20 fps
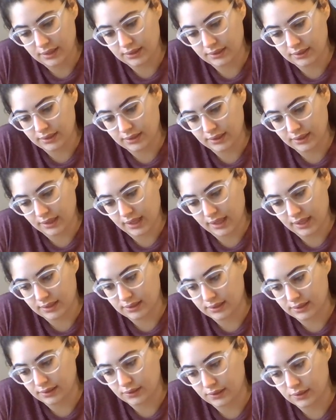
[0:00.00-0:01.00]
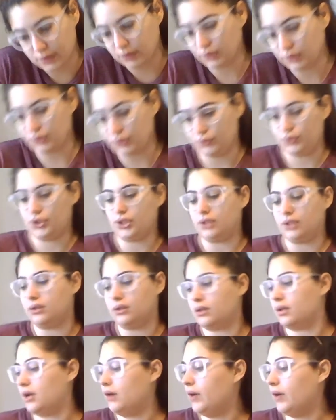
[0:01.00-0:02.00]
acetic acid solution.
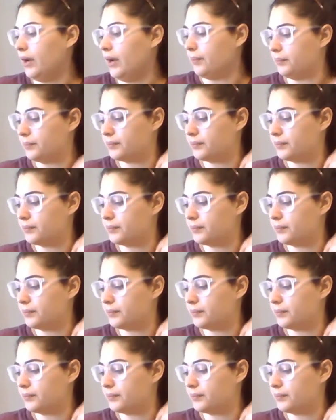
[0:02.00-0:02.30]
Okay.